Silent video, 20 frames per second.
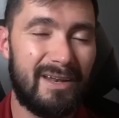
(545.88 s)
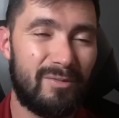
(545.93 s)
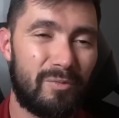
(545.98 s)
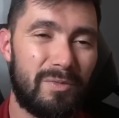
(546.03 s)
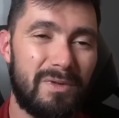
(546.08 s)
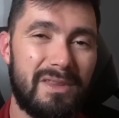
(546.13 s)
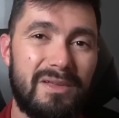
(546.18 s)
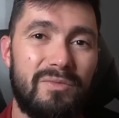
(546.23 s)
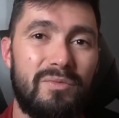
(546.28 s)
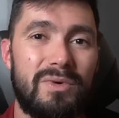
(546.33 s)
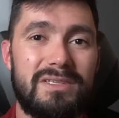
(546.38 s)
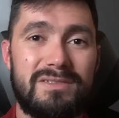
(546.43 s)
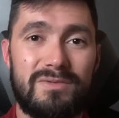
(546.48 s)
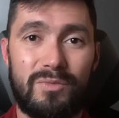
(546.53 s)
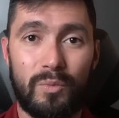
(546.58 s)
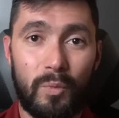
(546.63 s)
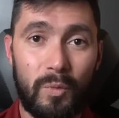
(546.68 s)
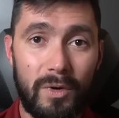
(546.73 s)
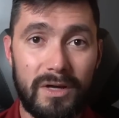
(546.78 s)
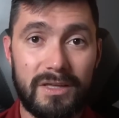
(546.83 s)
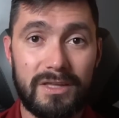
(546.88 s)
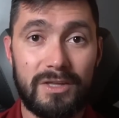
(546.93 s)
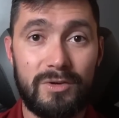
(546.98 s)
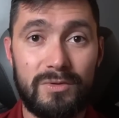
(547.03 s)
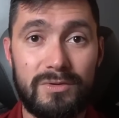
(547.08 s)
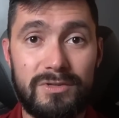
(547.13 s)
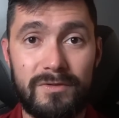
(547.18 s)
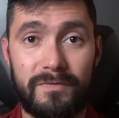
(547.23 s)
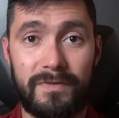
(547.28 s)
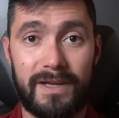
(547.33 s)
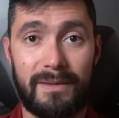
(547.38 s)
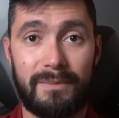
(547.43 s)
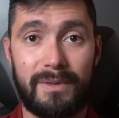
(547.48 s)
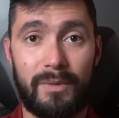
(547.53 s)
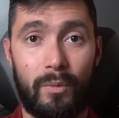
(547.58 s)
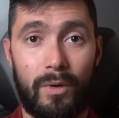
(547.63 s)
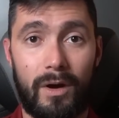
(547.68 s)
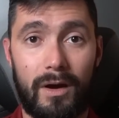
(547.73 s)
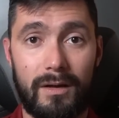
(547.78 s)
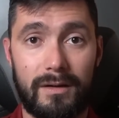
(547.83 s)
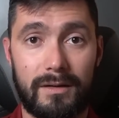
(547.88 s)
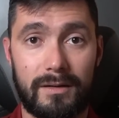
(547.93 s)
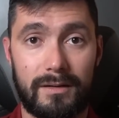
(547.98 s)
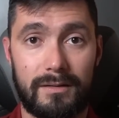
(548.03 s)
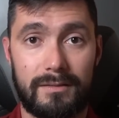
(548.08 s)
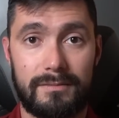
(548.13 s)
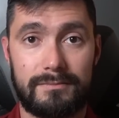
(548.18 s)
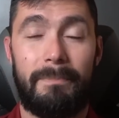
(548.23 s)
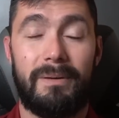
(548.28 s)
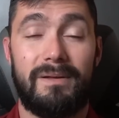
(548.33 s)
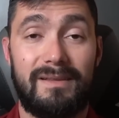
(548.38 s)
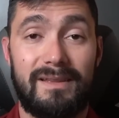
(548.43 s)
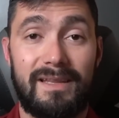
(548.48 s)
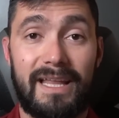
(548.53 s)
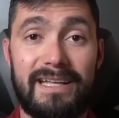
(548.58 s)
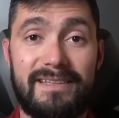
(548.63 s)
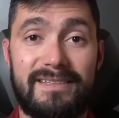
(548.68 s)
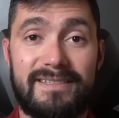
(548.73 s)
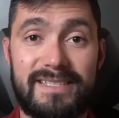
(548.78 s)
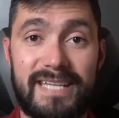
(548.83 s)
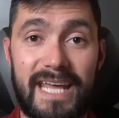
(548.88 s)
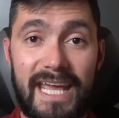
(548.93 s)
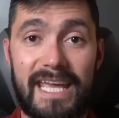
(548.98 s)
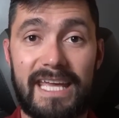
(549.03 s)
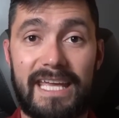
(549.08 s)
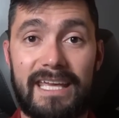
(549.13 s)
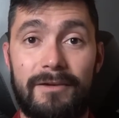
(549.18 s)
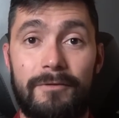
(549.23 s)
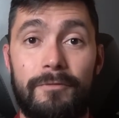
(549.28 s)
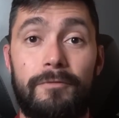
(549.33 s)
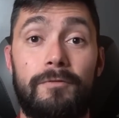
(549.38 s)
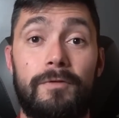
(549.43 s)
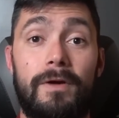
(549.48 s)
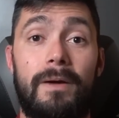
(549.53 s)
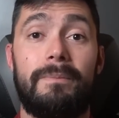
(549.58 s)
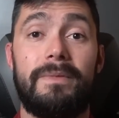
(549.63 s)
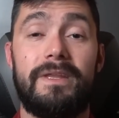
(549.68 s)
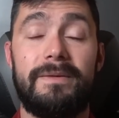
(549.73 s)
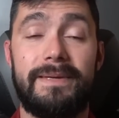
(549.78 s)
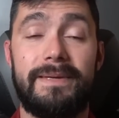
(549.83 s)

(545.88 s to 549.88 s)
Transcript: it really wasn't what you and your family wanted. But let's take it from the